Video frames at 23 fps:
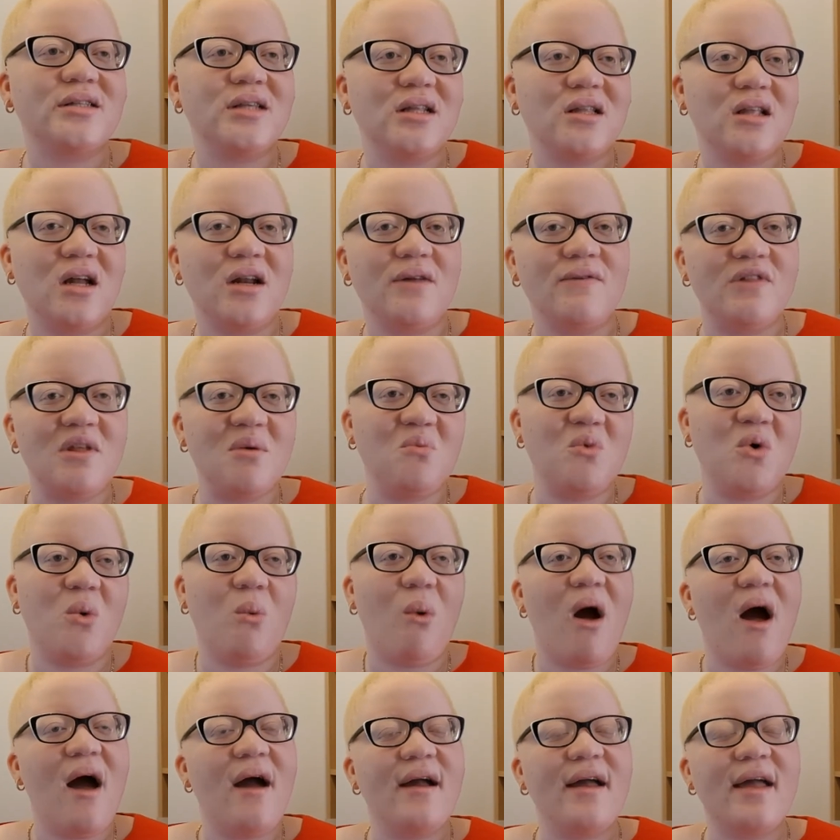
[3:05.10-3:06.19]
and none of them were
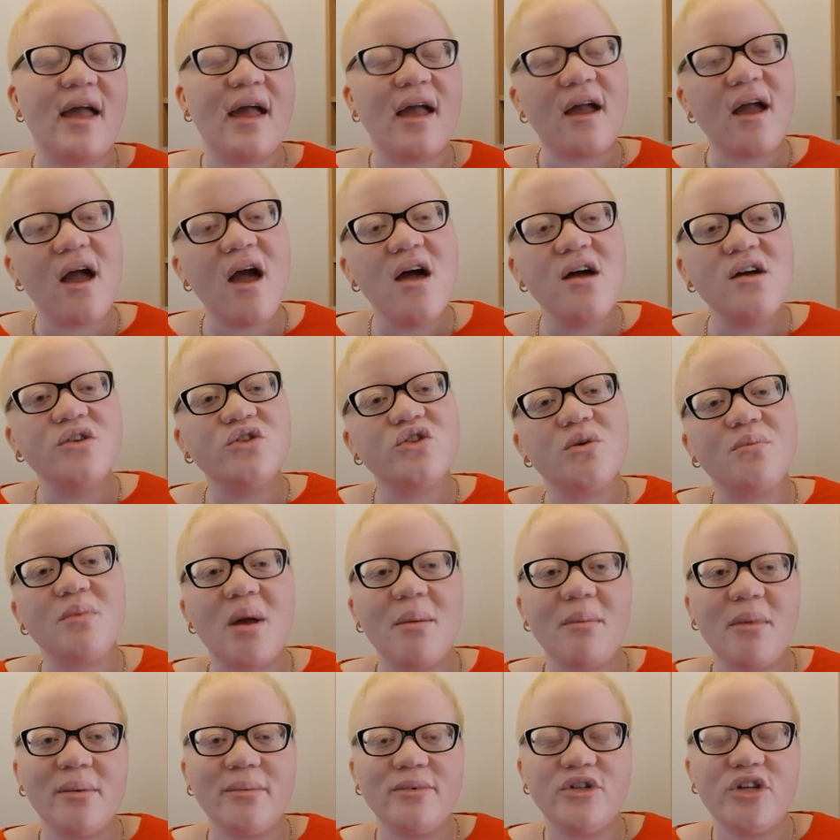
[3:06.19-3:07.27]
working, so my
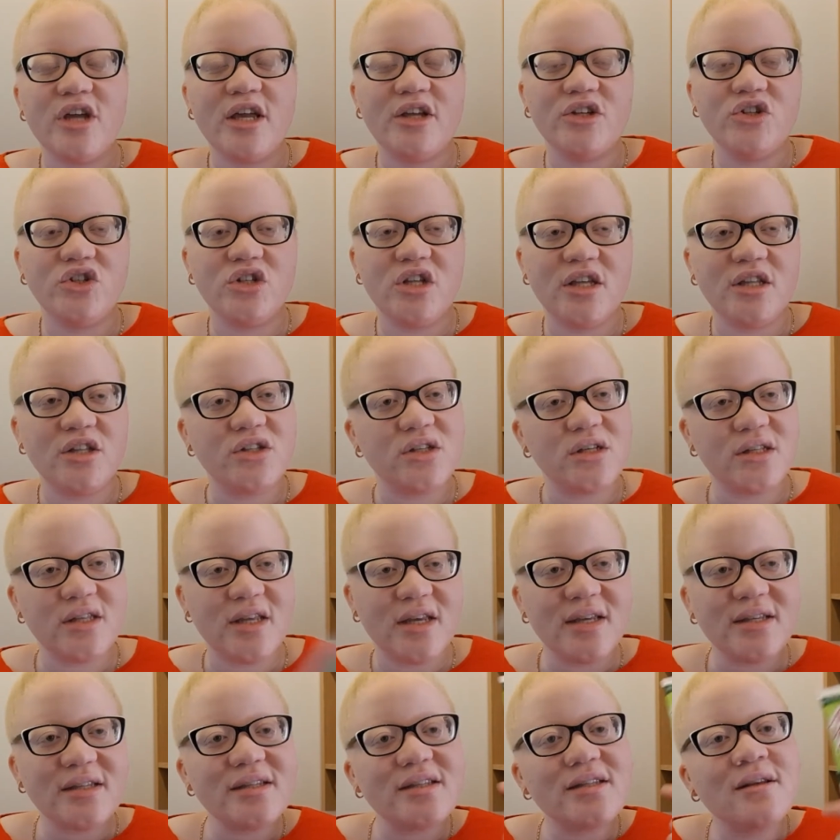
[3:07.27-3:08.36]
mum changed it to
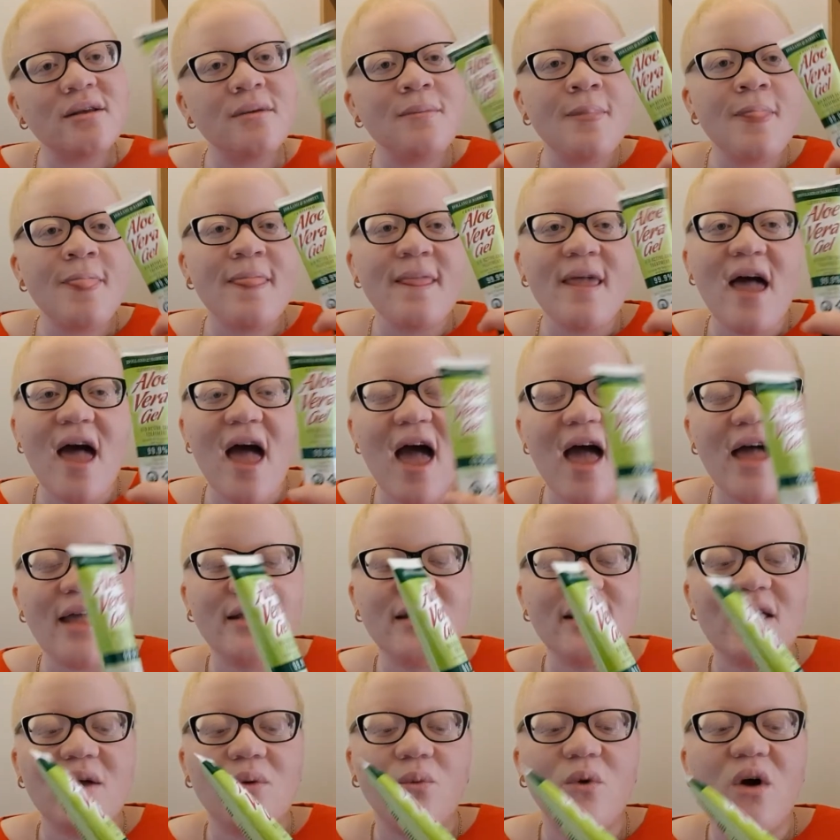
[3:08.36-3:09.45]
this, and
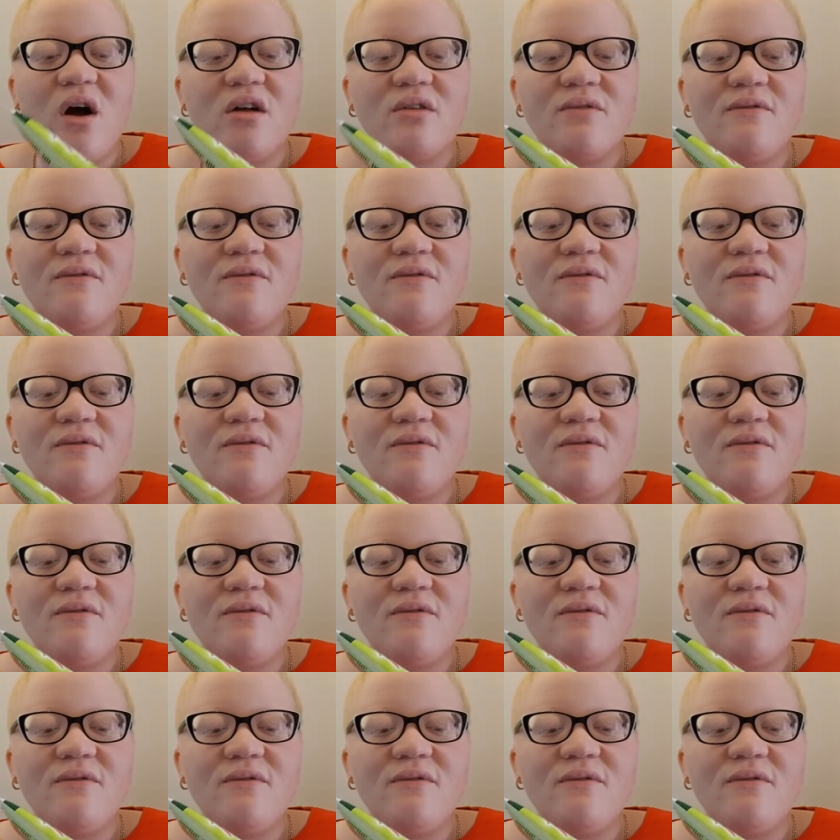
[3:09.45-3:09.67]
it worked